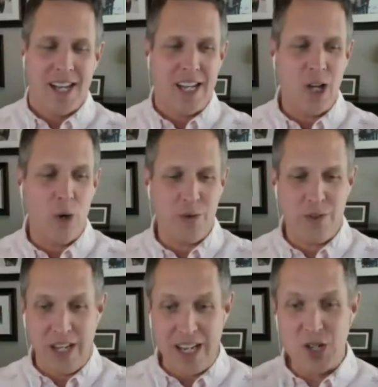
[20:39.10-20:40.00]
you know
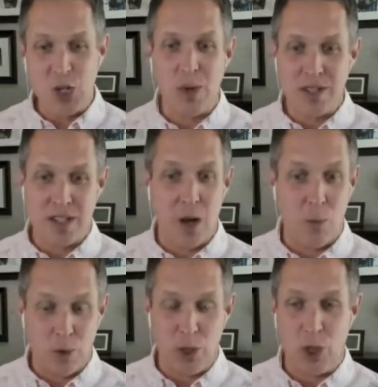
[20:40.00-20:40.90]
the issue isn't
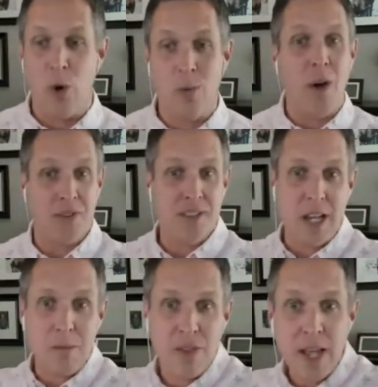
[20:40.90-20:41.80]
a you don't want the
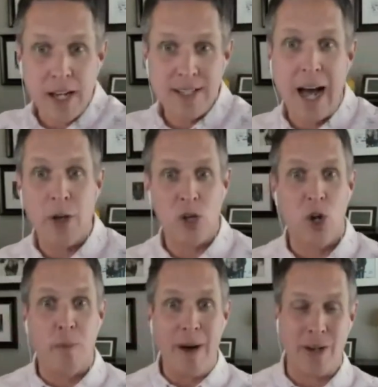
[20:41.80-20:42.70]
same thing it's how you
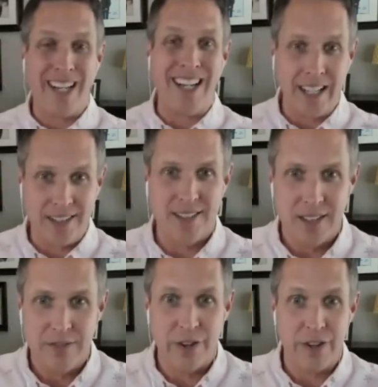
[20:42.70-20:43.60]
go about getting it
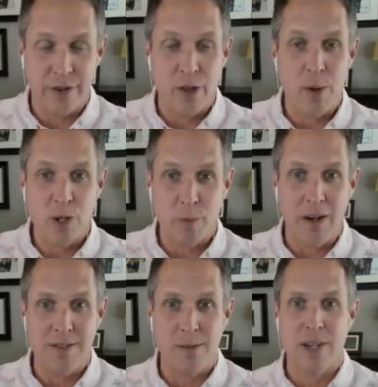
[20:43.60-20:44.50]
for, for the most
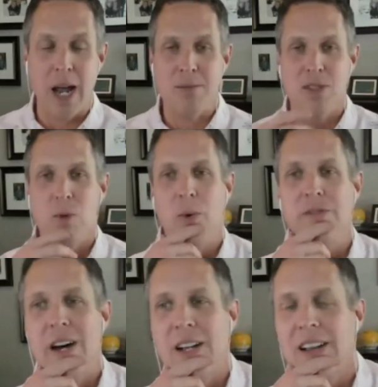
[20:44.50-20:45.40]
part sometimes is what we
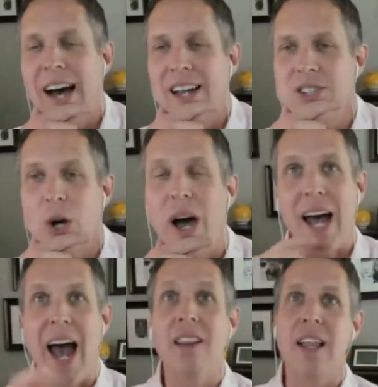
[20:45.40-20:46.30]
find a lot and so i,
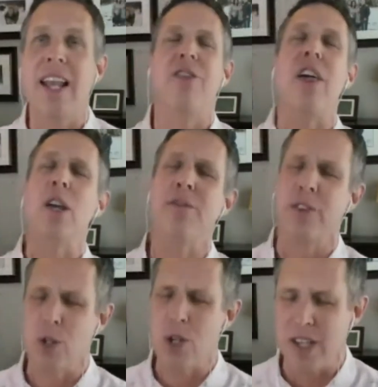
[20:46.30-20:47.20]
I and thank you
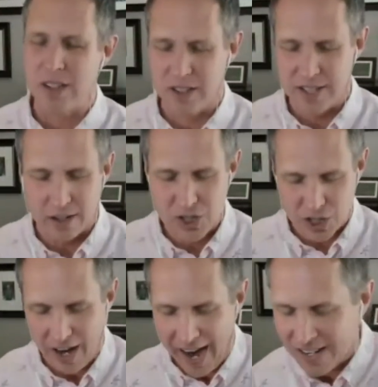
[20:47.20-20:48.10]
for doing the, the
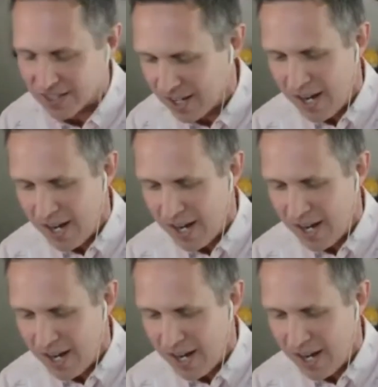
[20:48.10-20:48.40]
share ask